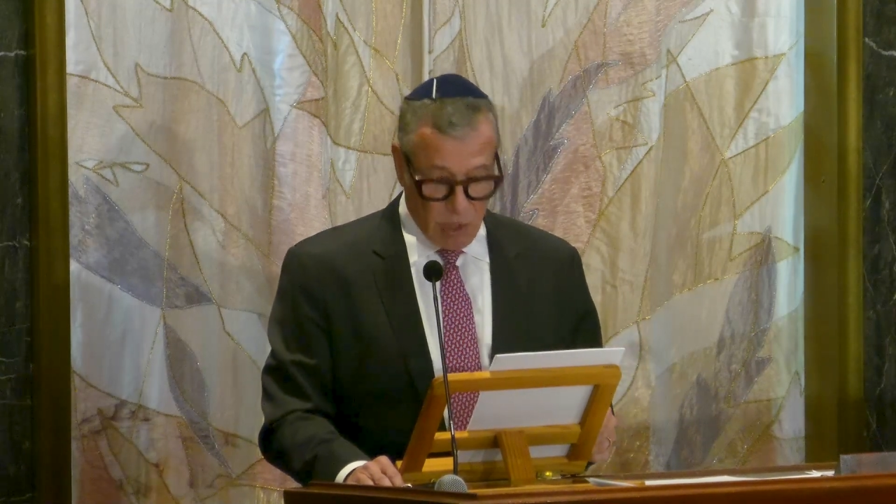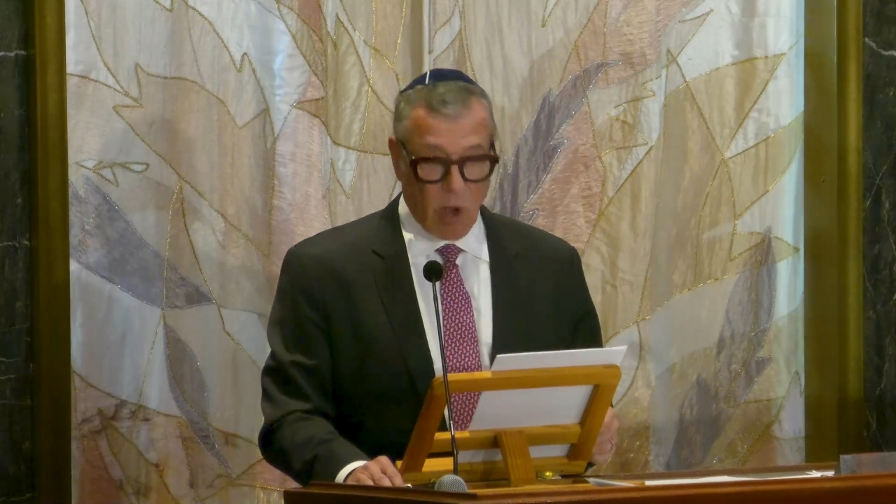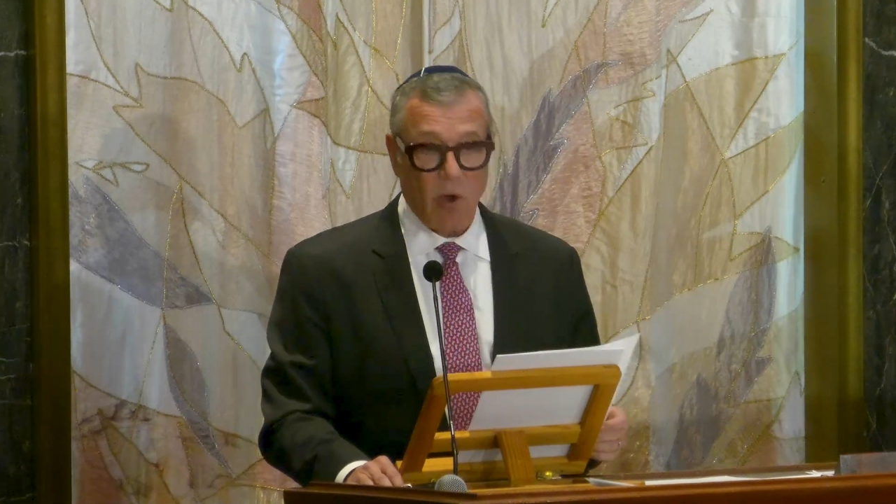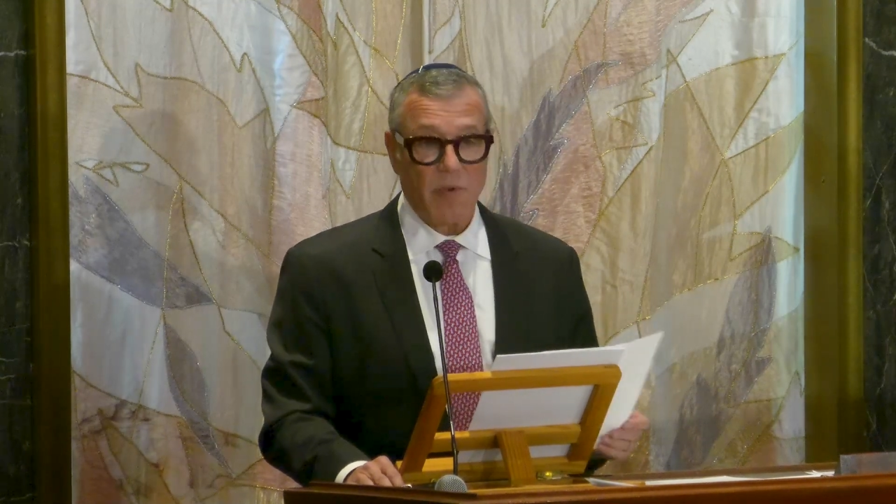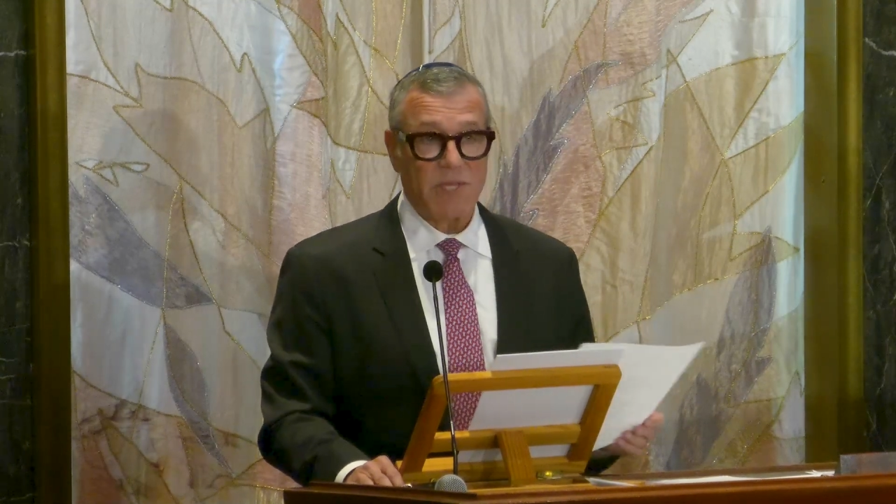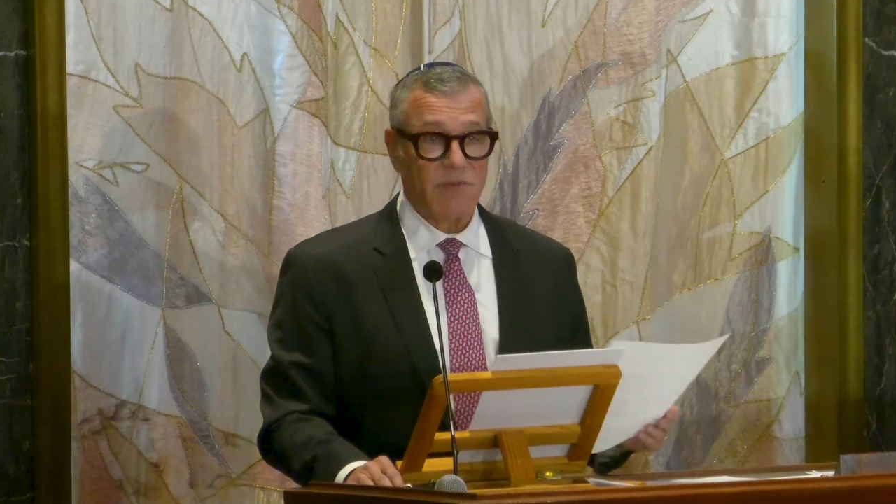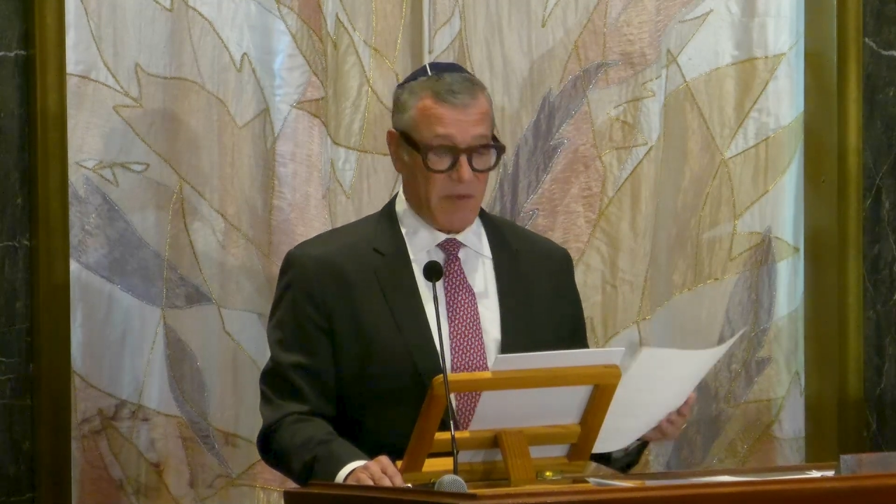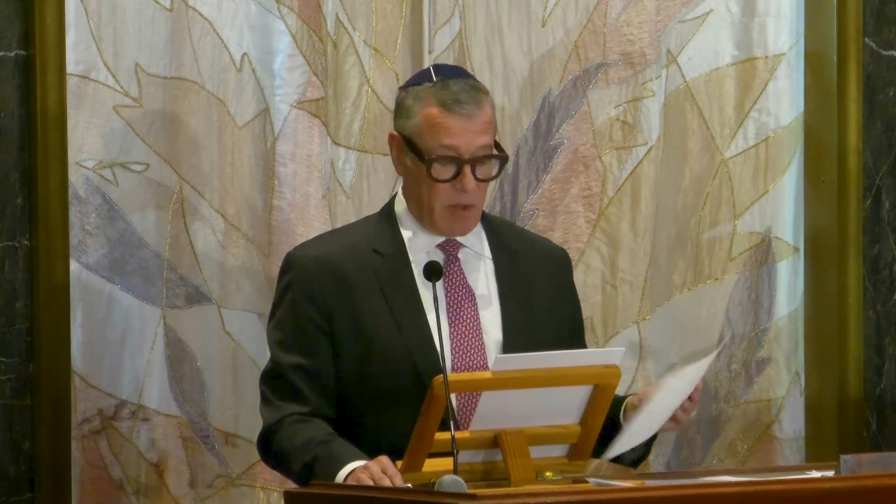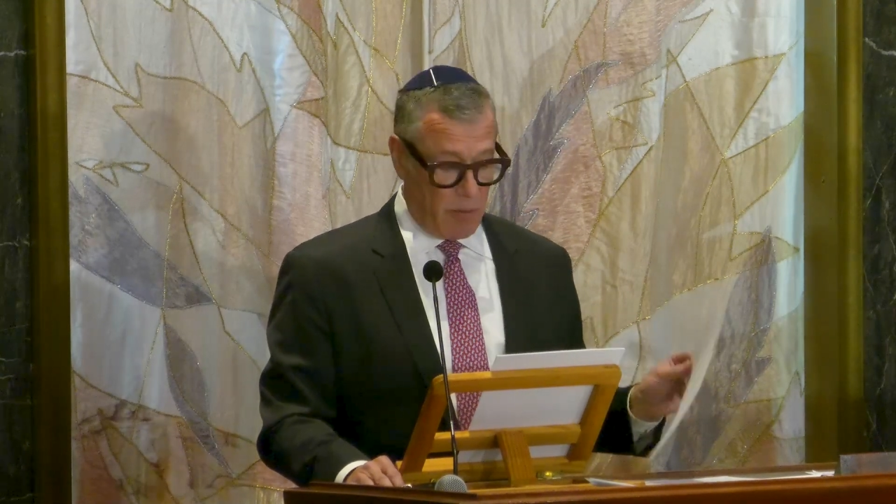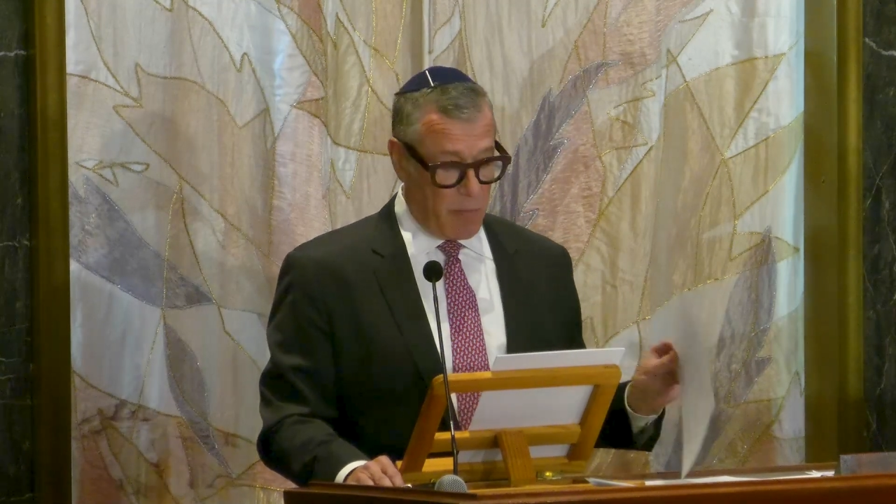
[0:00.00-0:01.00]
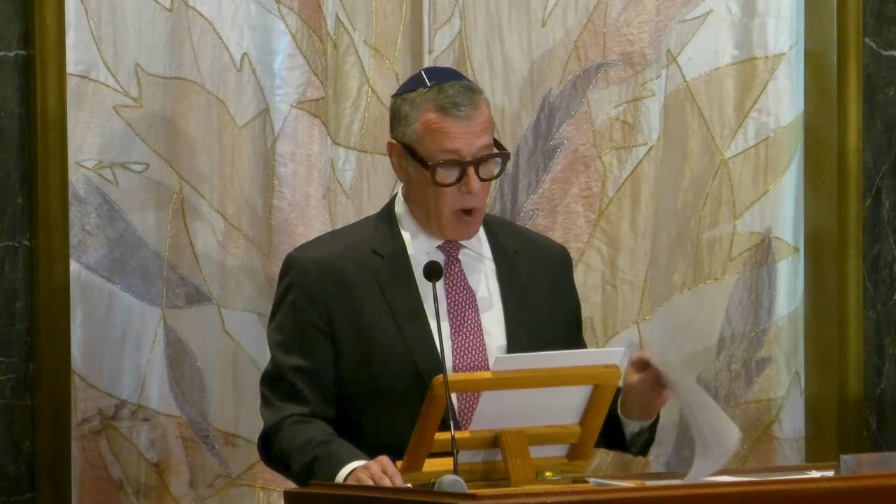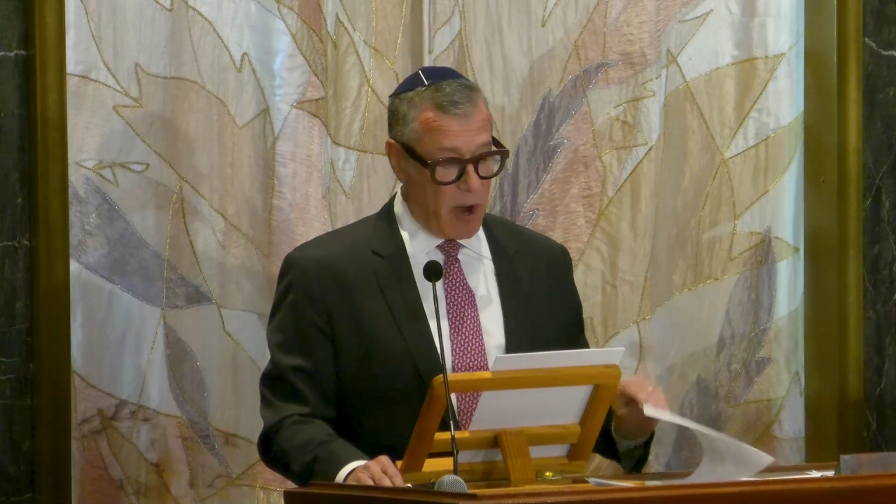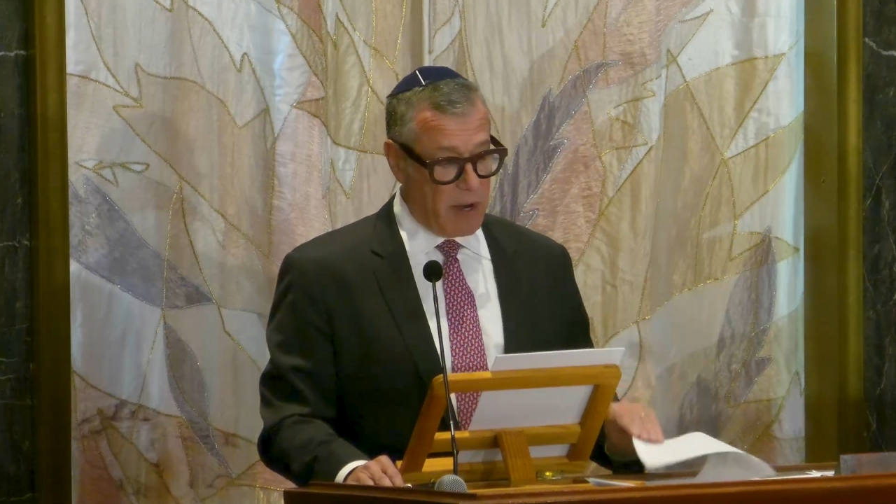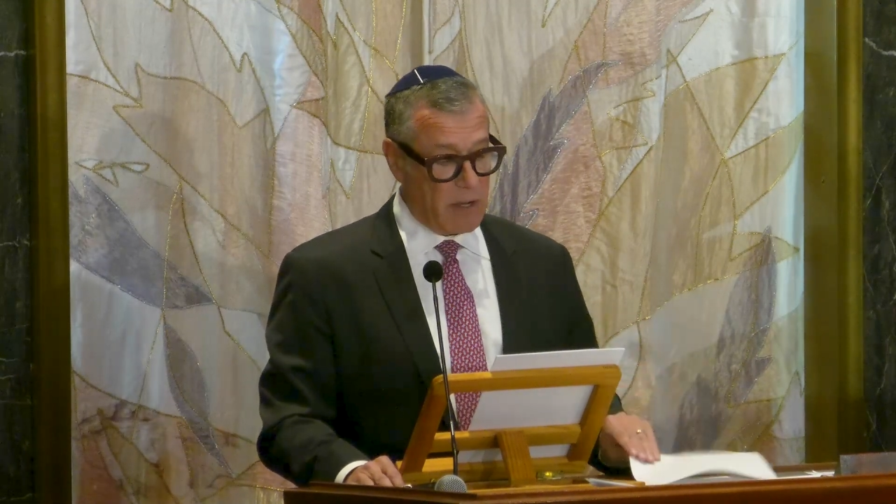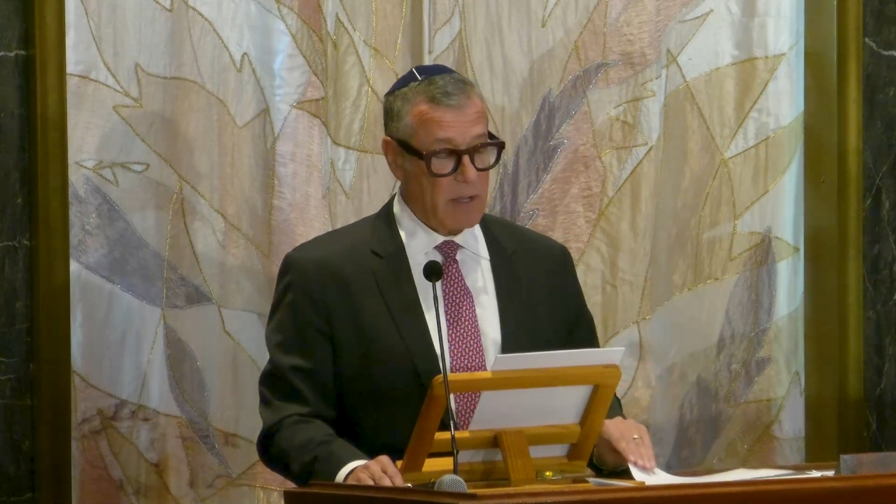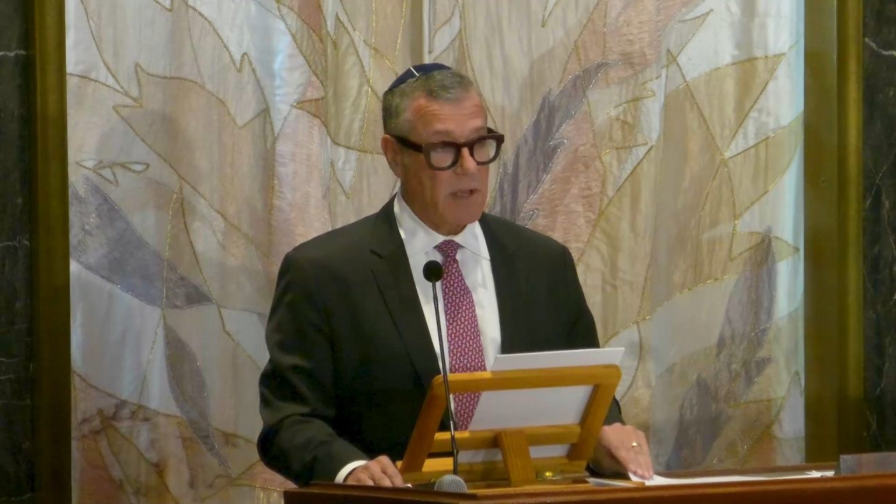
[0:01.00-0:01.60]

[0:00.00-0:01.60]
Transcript: to always feel part